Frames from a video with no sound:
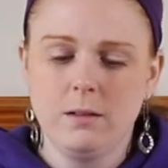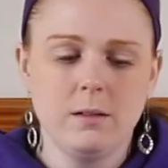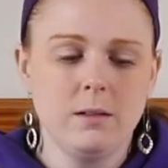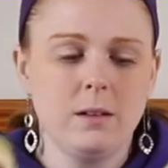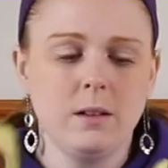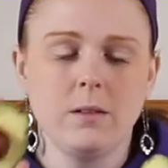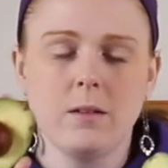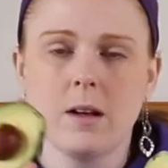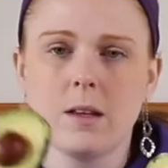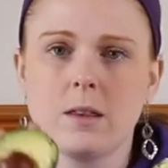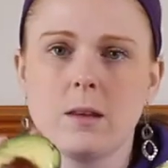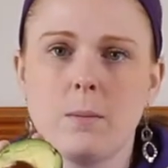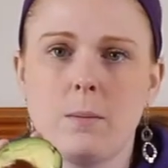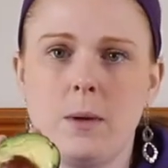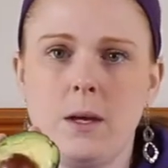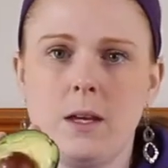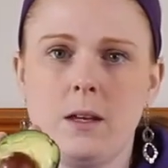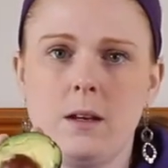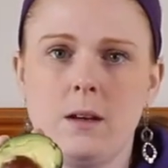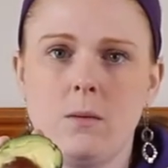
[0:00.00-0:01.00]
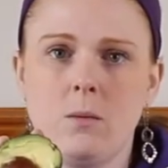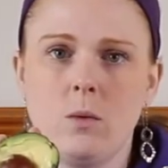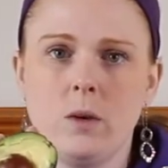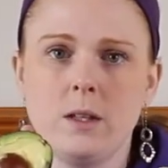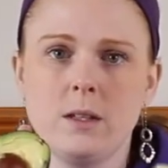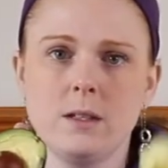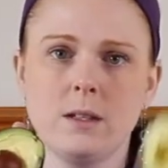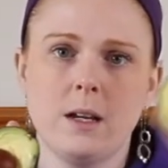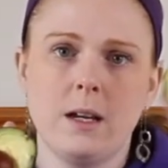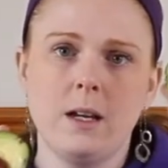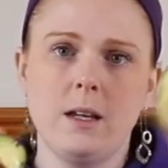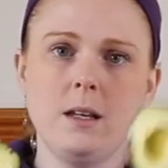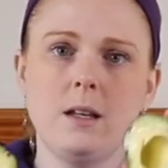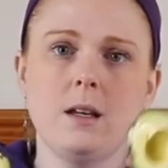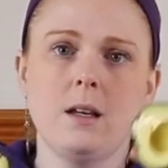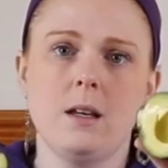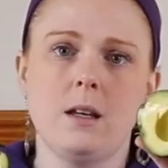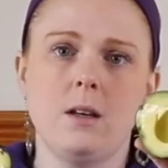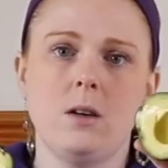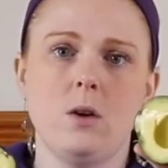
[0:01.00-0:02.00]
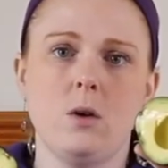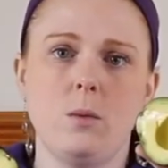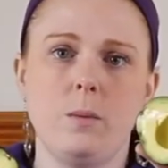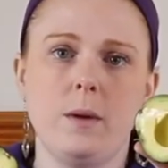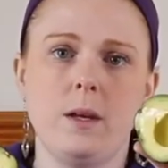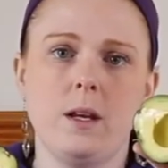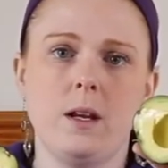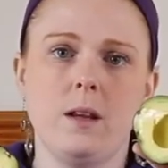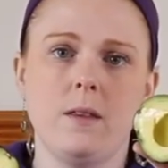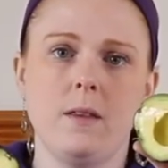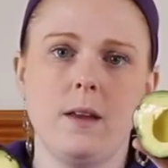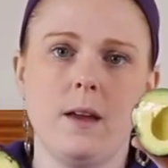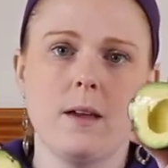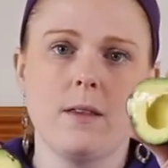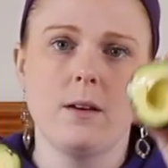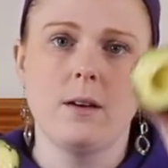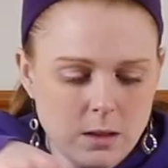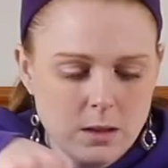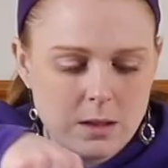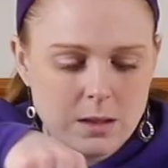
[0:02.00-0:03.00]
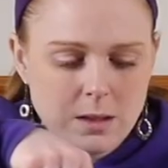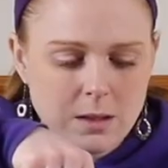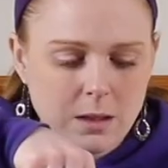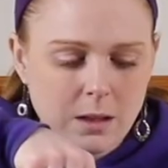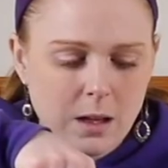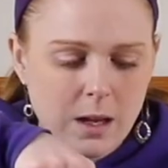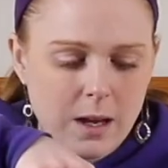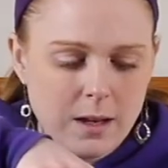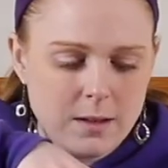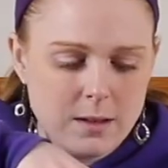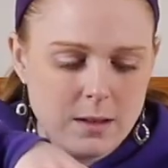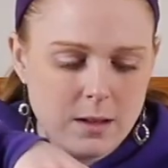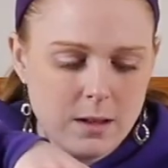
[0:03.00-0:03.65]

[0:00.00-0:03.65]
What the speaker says: You've got the pit in one side and no pit in the other. Slice